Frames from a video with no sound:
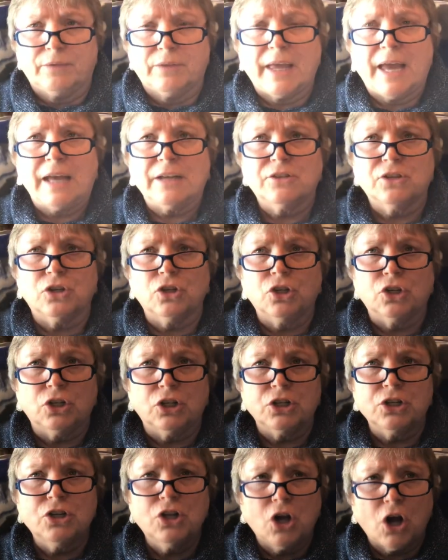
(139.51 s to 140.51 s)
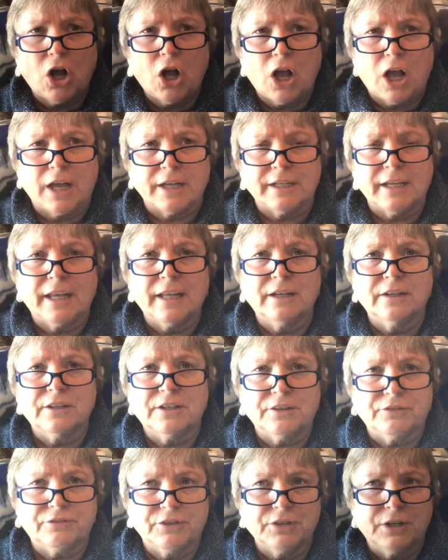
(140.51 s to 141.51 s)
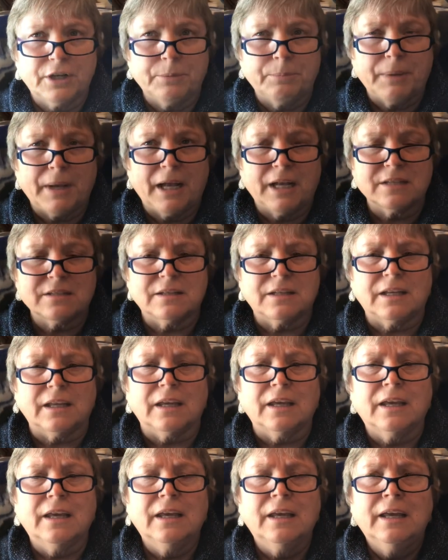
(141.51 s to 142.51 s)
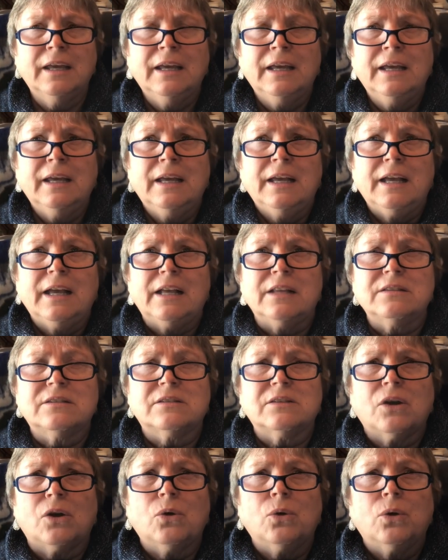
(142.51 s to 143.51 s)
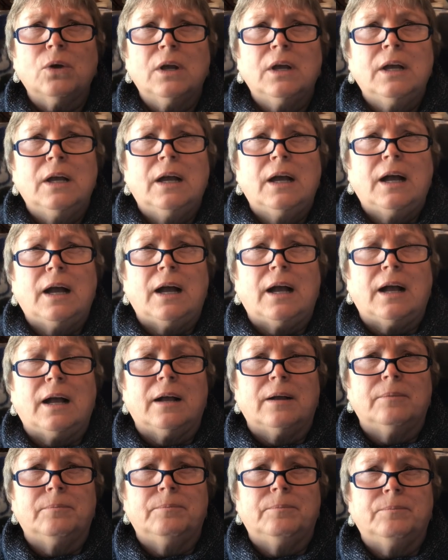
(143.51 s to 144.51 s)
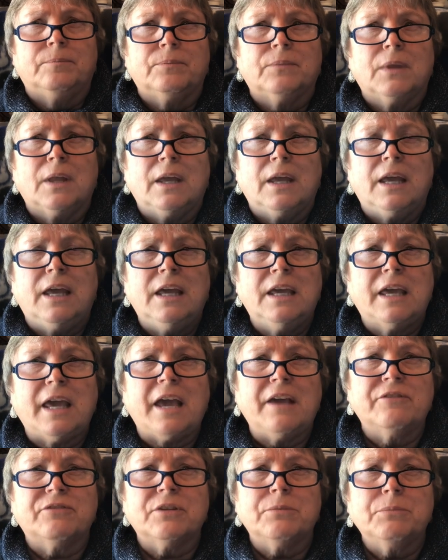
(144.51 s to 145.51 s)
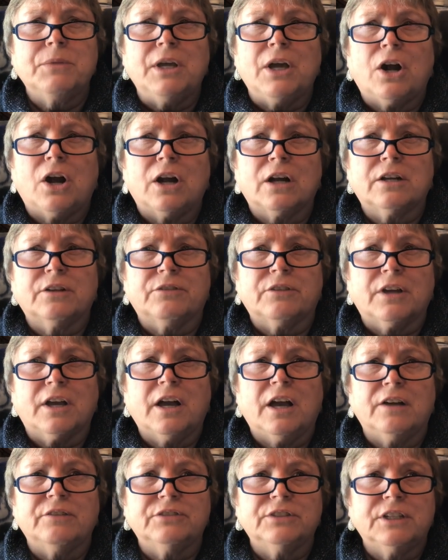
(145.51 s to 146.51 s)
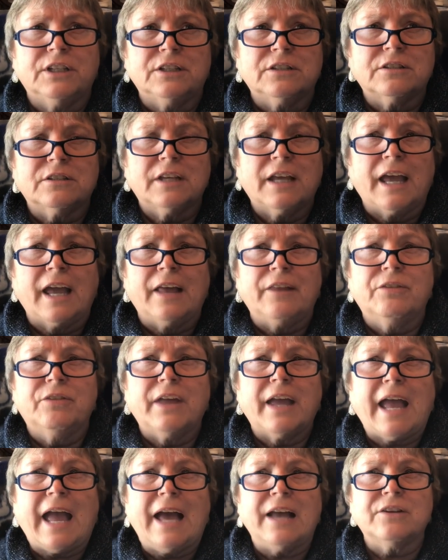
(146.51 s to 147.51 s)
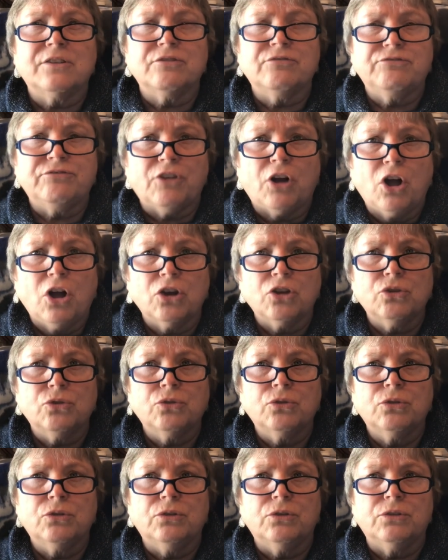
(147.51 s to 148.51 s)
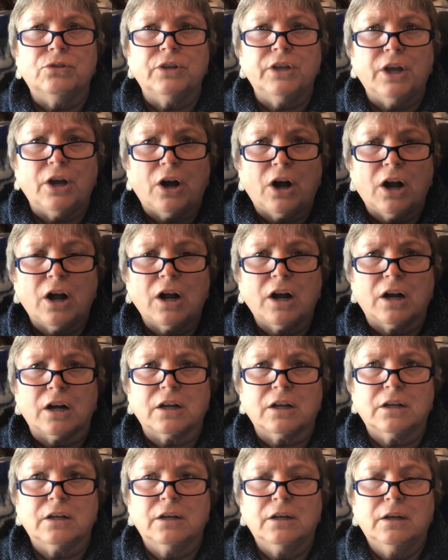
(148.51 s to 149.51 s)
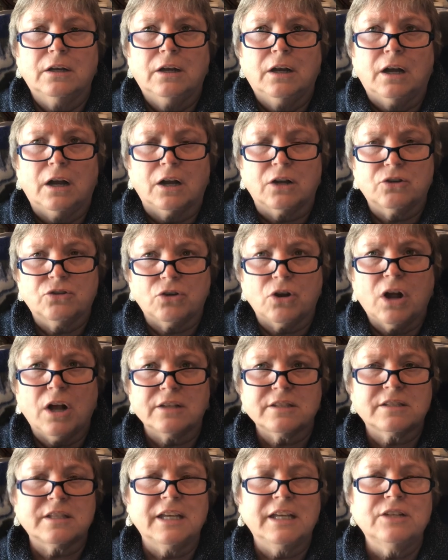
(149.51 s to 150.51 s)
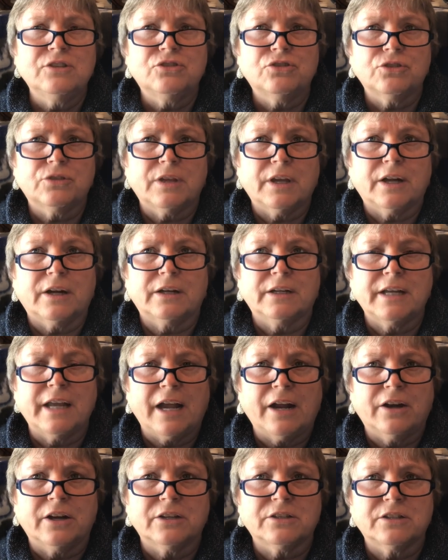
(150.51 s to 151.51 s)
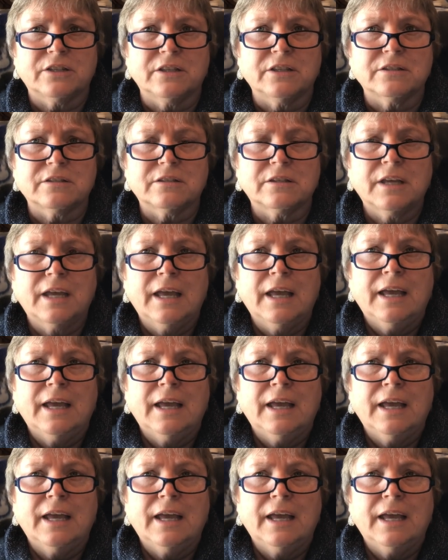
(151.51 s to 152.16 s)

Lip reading: They had to learn God in a different capacity. And so he gave them the Ark of the Covenant, and they had to follow the Ark across into their inheritance.